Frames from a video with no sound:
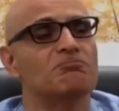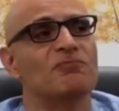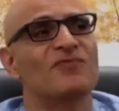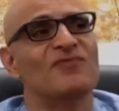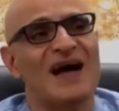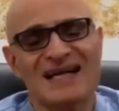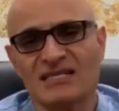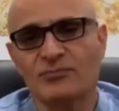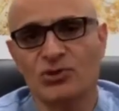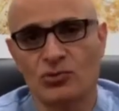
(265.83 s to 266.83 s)

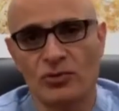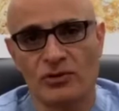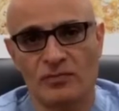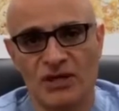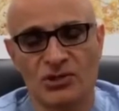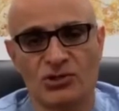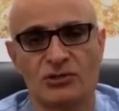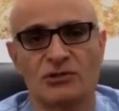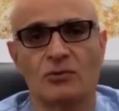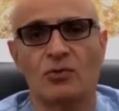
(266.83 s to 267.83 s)
Vast majority of the
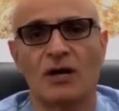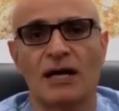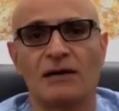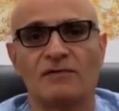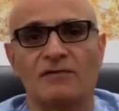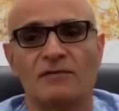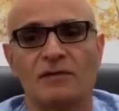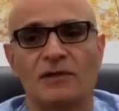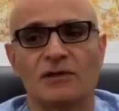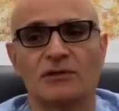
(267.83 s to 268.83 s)
patients will have
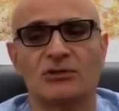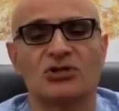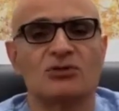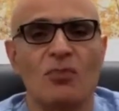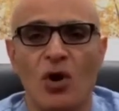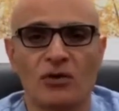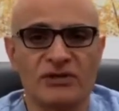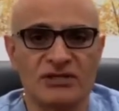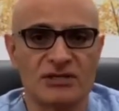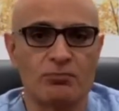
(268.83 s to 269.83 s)
small
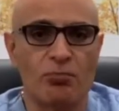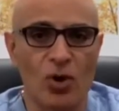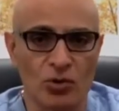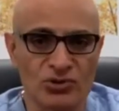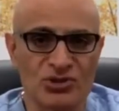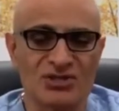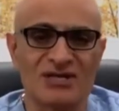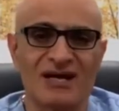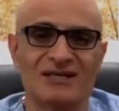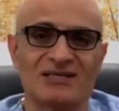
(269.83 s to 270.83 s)
disc bulges,
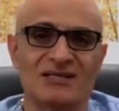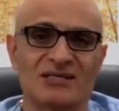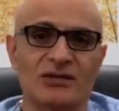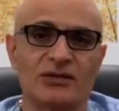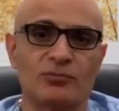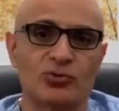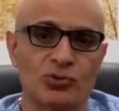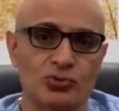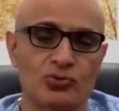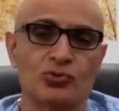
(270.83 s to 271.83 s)
not necessarily
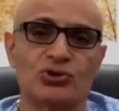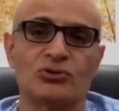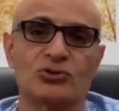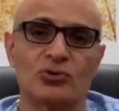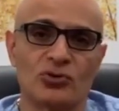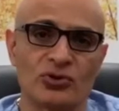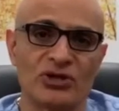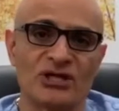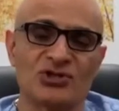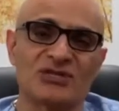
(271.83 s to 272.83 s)
protrusions or
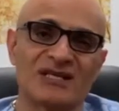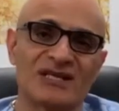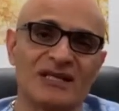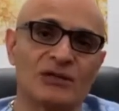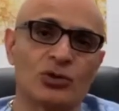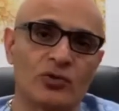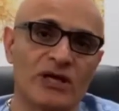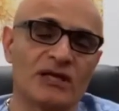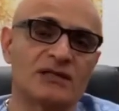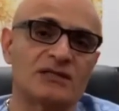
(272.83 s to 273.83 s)
herniations. Again, in
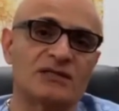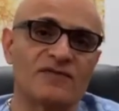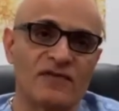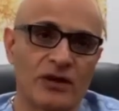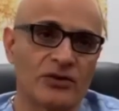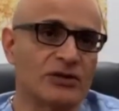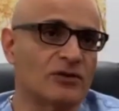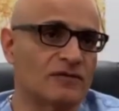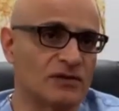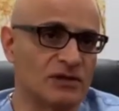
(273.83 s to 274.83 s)
grading the severity
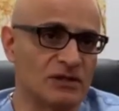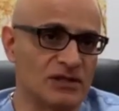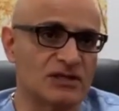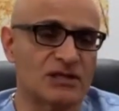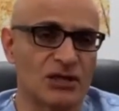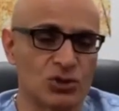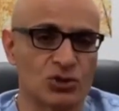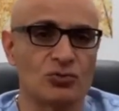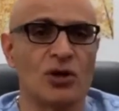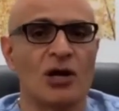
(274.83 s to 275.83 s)
of a disc
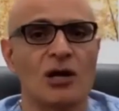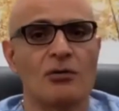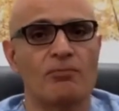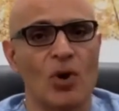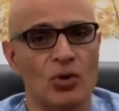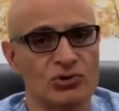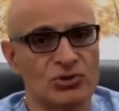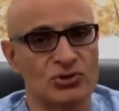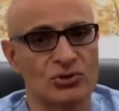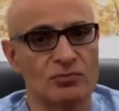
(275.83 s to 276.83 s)
issue,
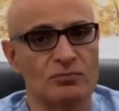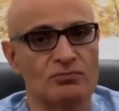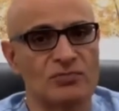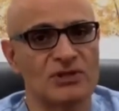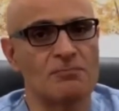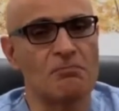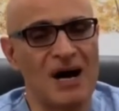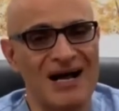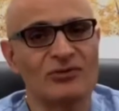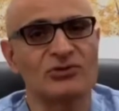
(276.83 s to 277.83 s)
bulges are the
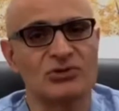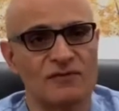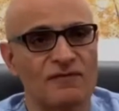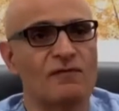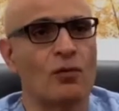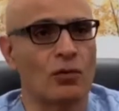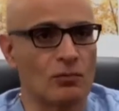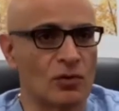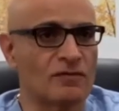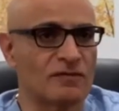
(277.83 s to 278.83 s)
mildest
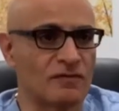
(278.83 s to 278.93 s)
form of